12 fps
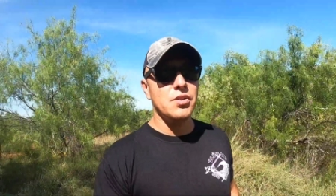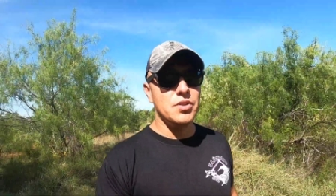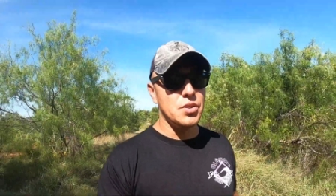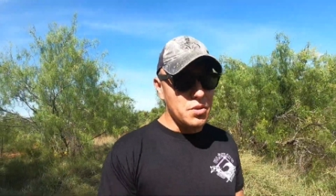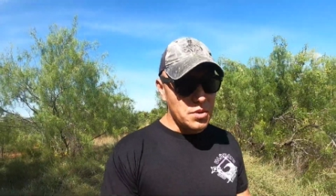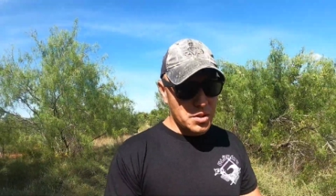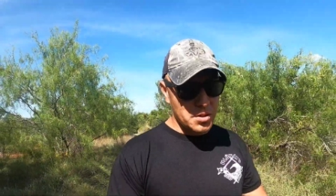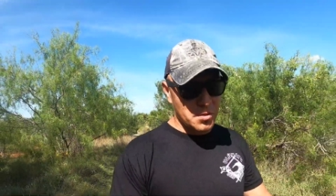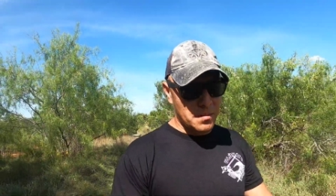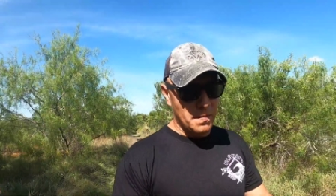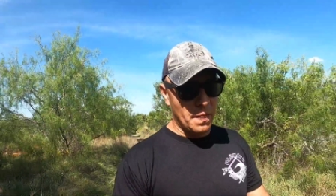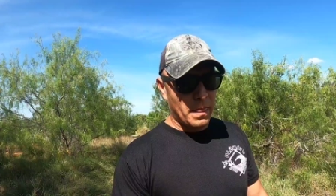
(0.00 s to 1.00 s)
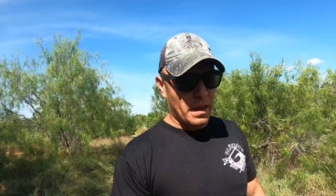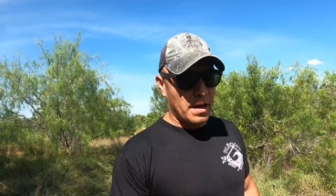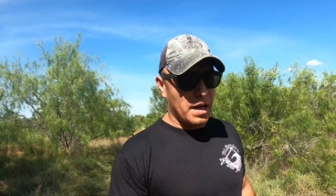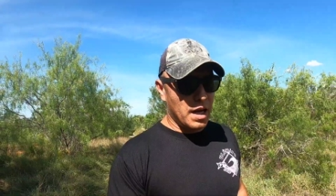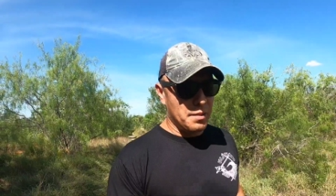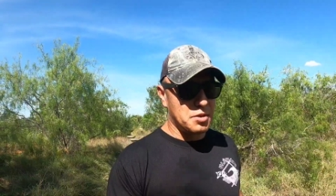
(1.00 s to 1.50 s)
to you
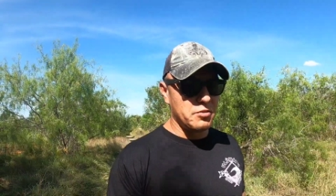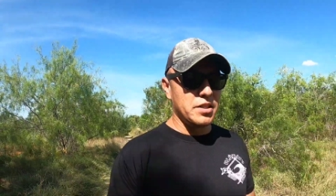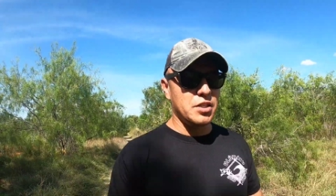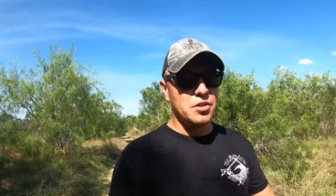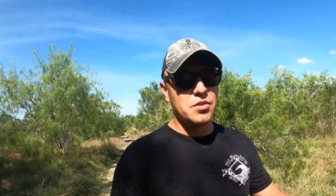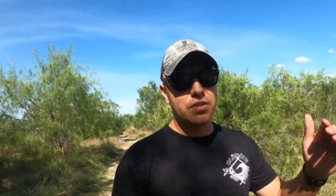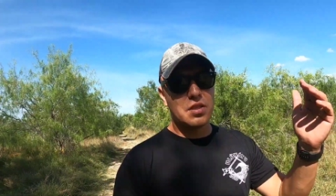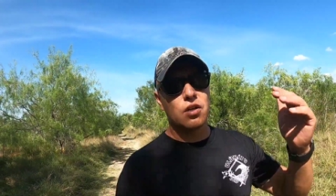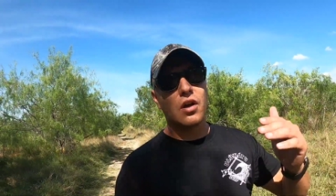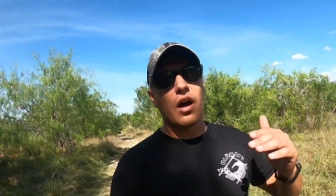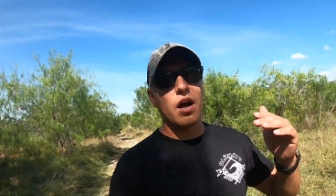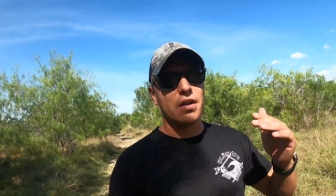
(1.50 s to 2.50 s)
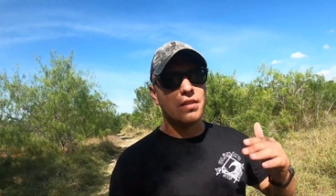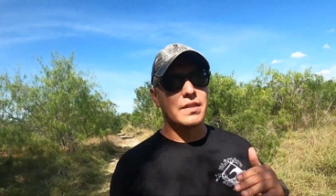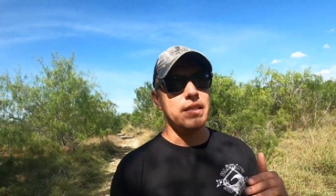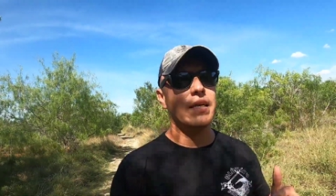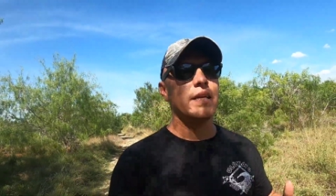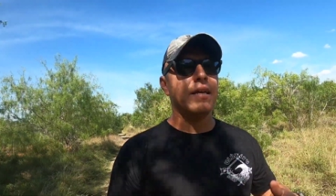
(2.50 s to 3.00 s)
um, to reduce the cost,